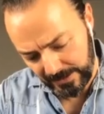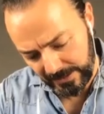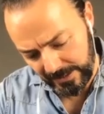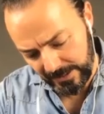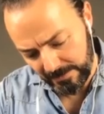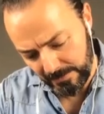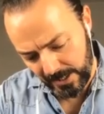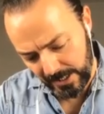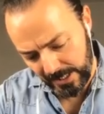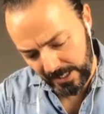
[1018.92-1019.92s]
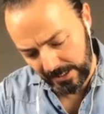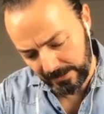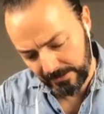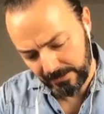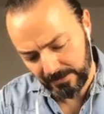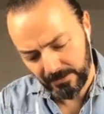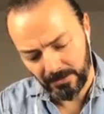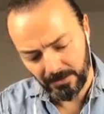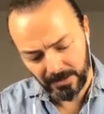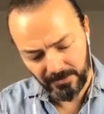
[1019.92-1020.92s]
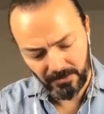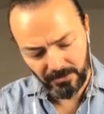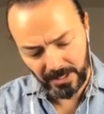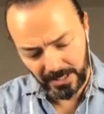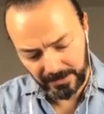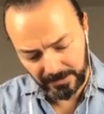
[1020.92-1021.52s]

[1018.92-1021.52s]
E by hand, or if you write